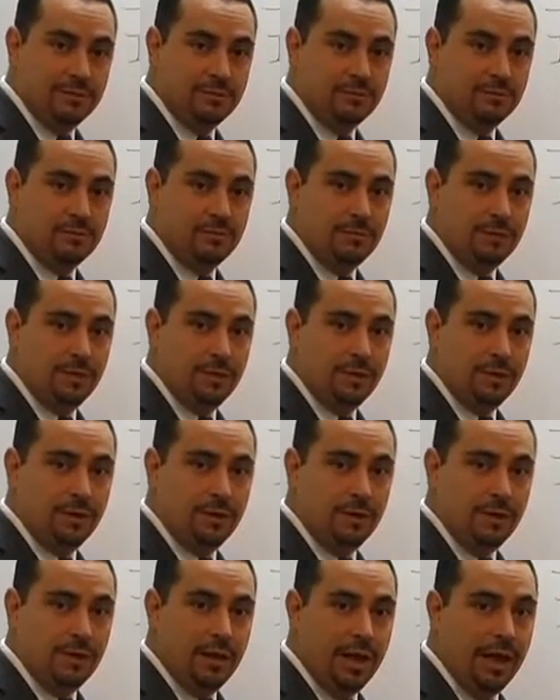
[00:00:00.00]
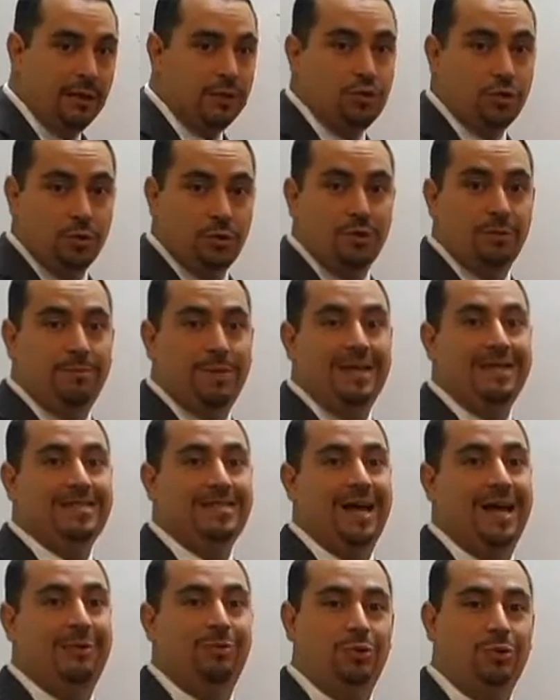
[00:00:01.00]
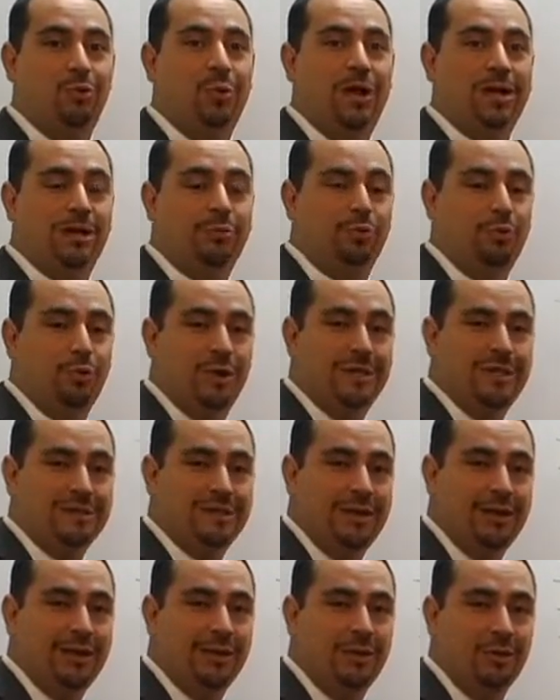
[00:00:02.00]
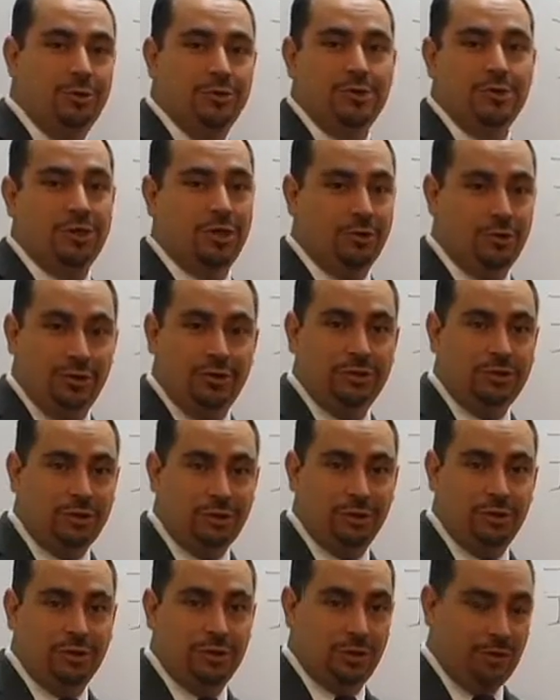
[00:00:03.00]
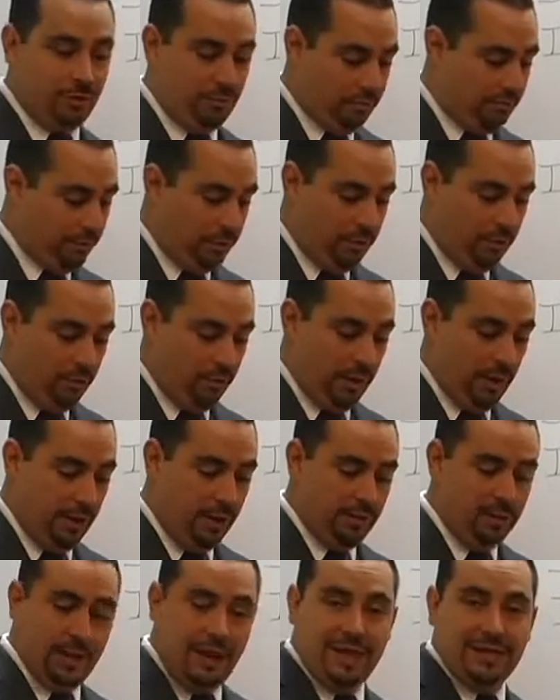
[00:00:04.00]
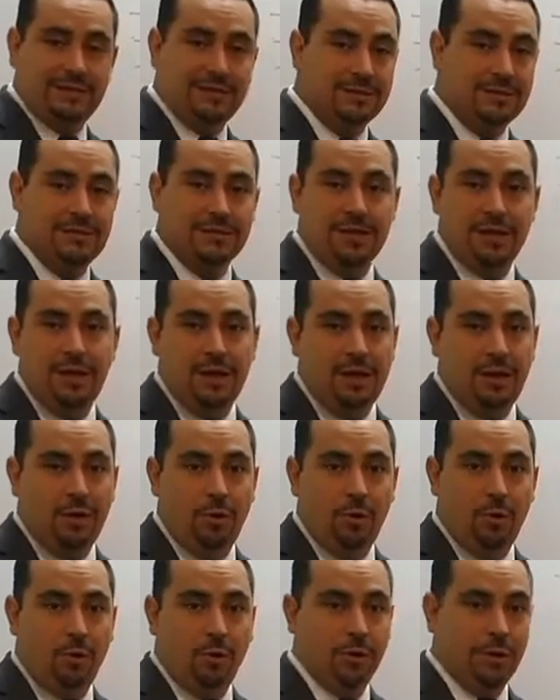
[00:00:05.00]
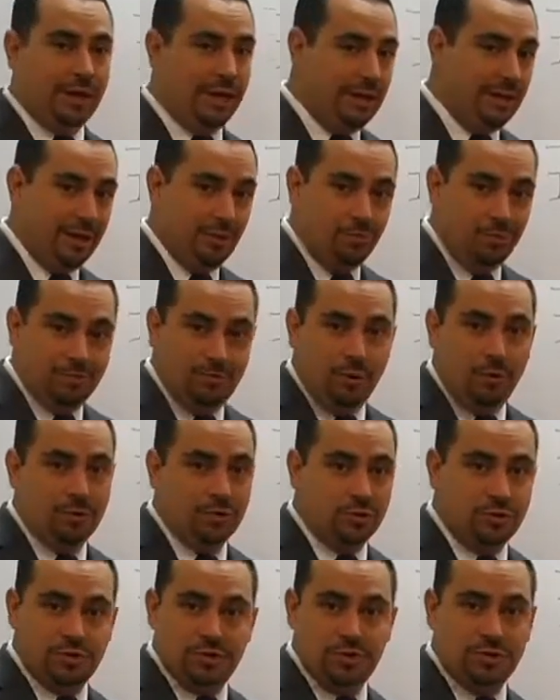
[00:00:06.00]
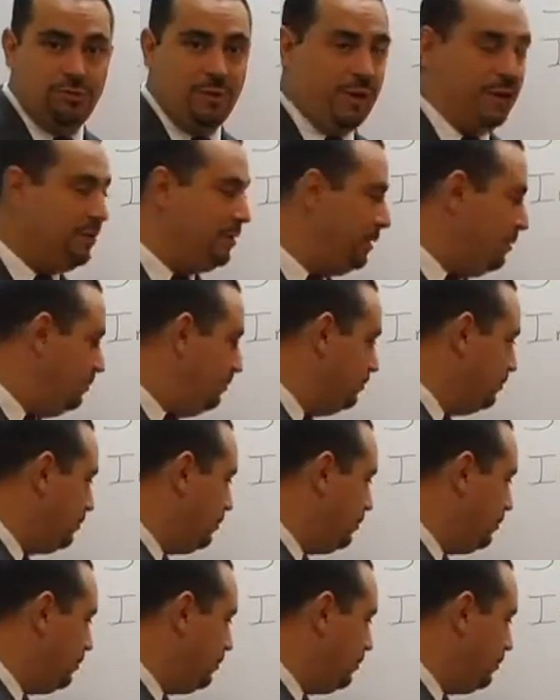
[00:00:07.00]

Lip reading: And during the meantime, you wind up risking losing your license or getting it revoked or suspended.